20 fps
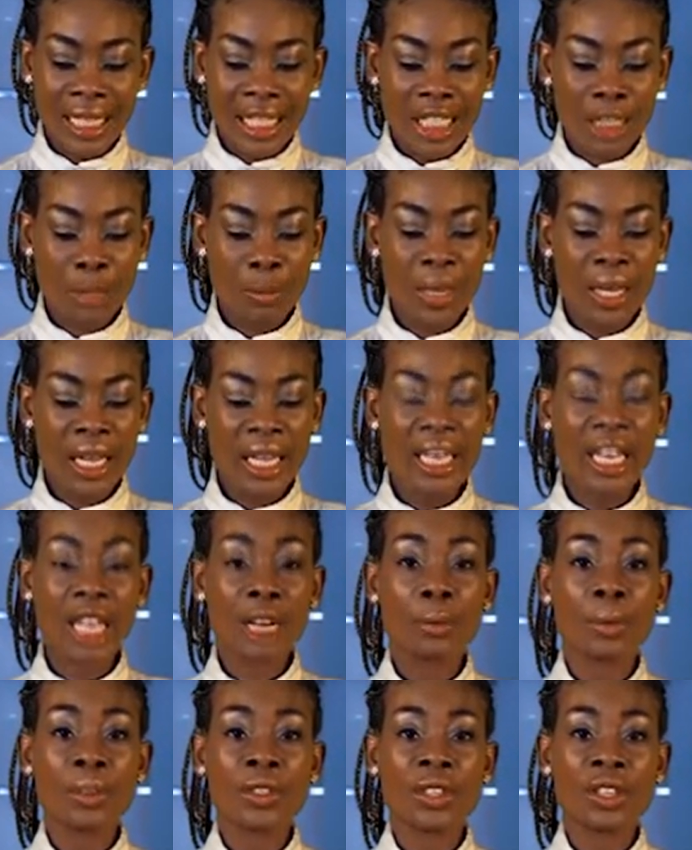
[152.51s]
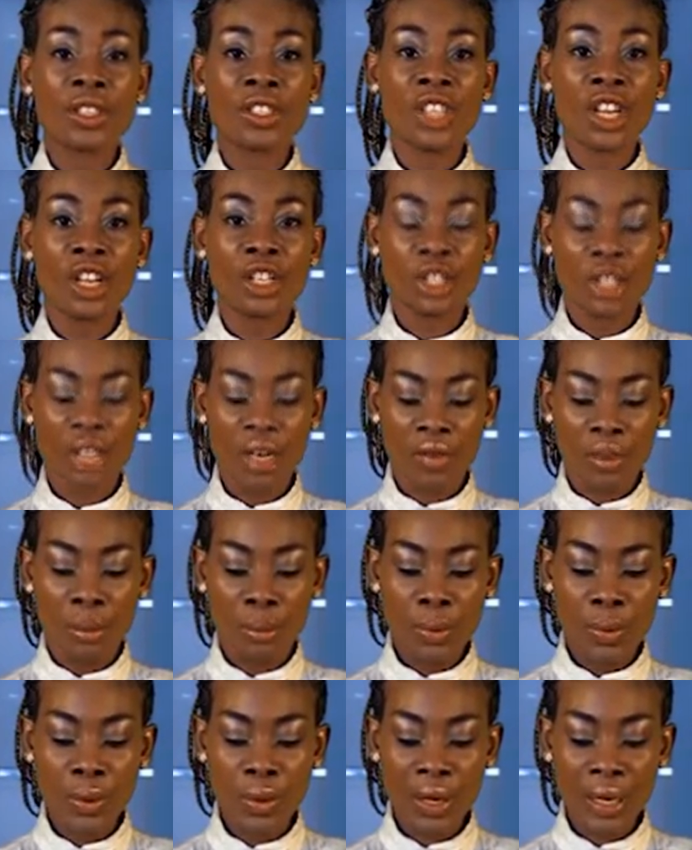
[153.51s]
Speaking at the presentation of a
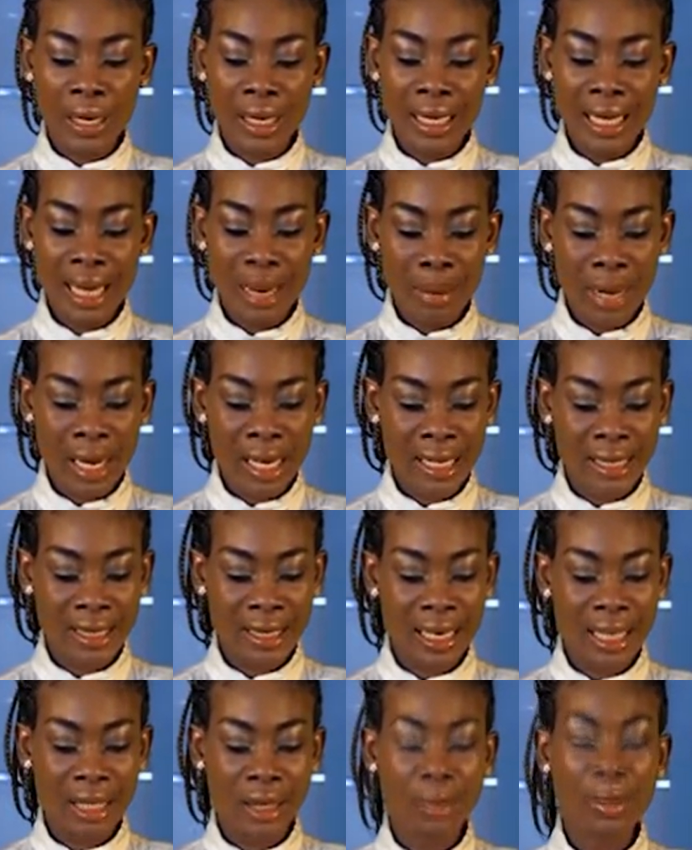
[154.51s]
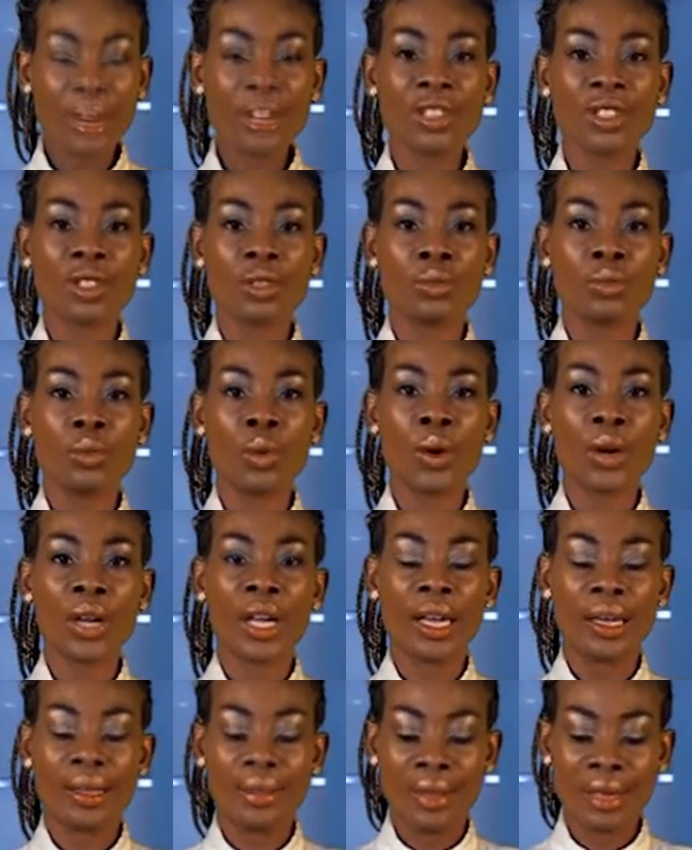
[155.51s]
book, Nnamani said crisis
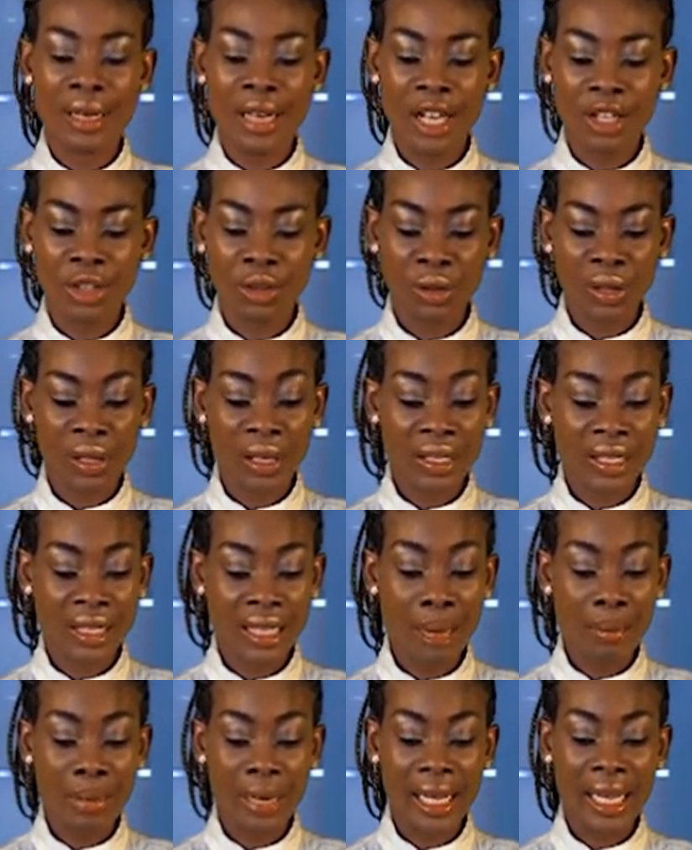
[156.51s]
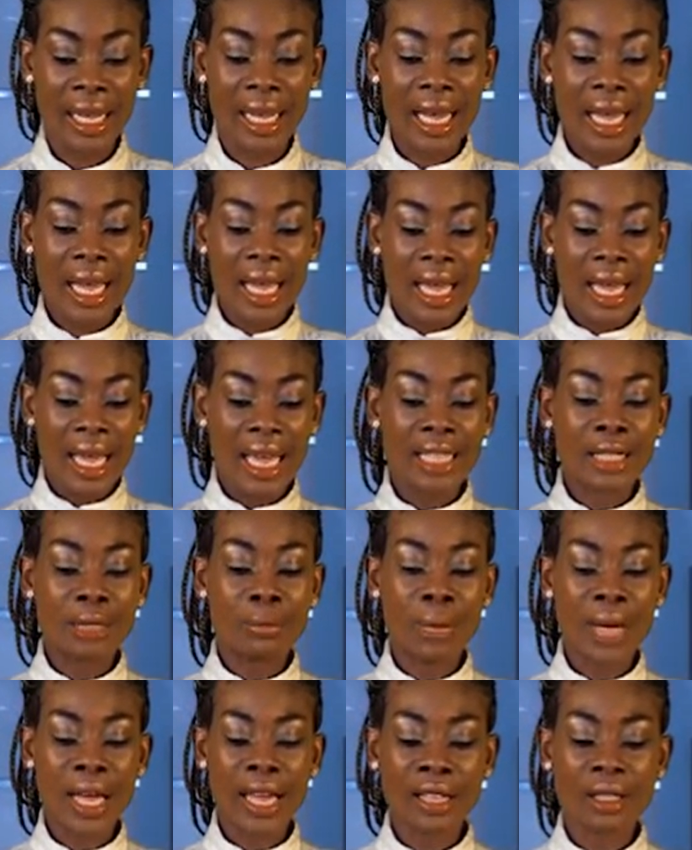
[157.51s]
broken the National Assembly
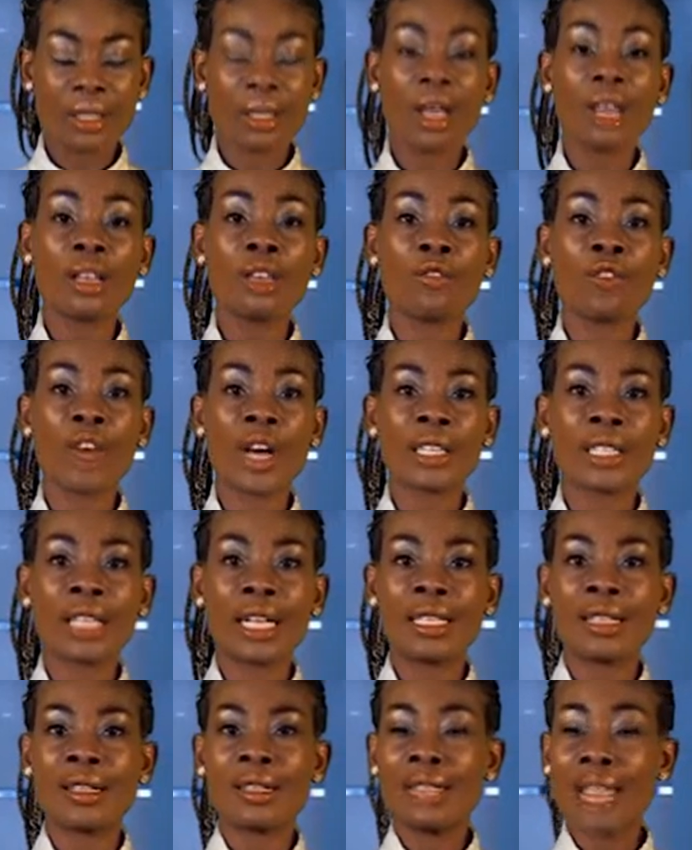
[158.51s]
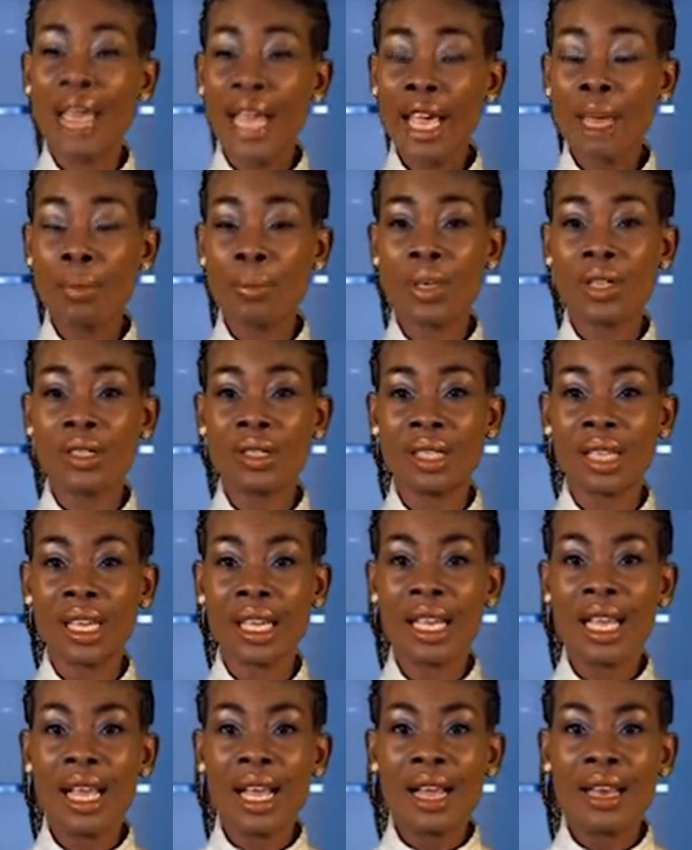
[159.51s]
is based on the fact that the
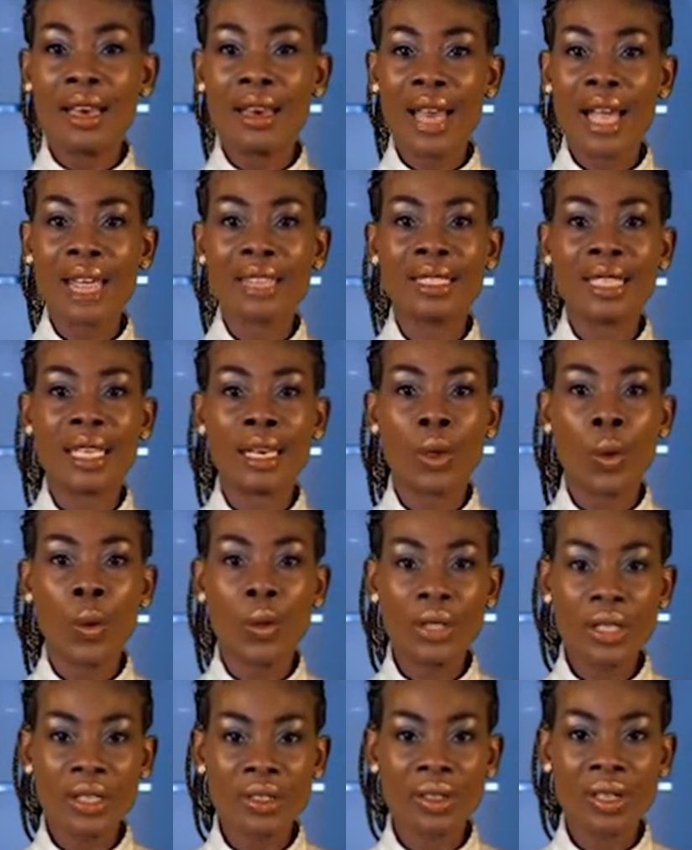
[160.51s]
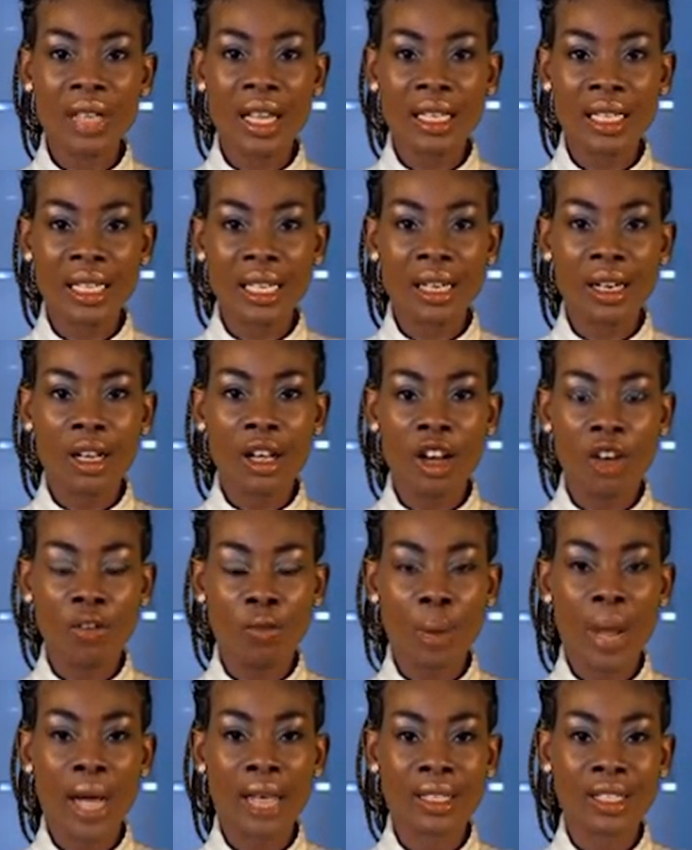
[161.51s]
APC lacks an understanding
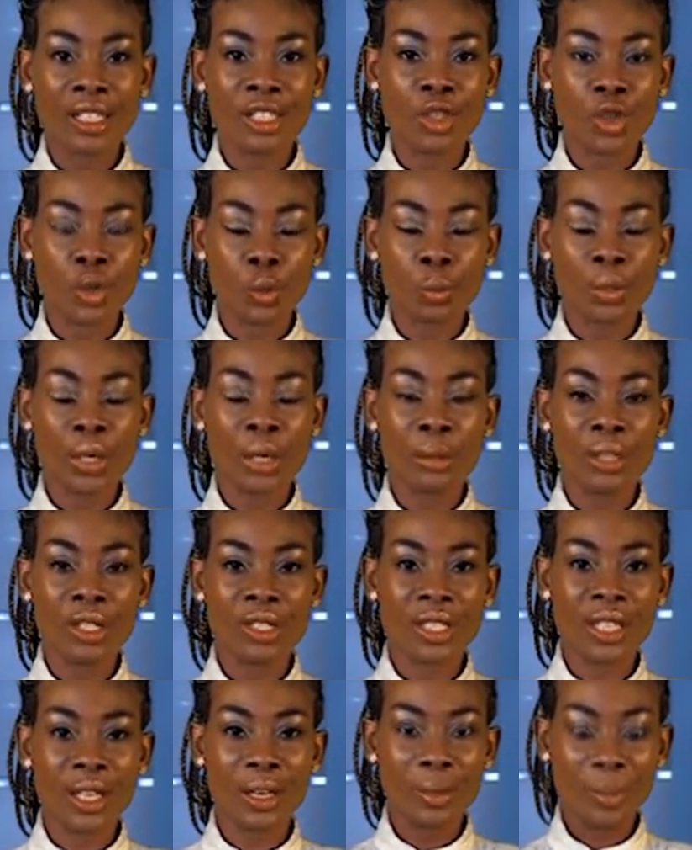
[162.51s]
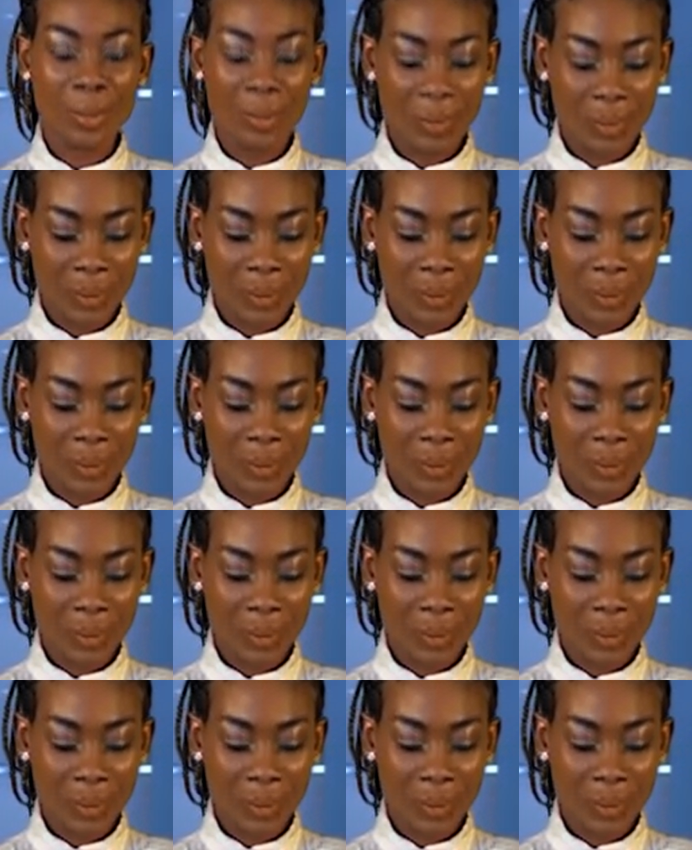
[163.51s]
of party supremacy.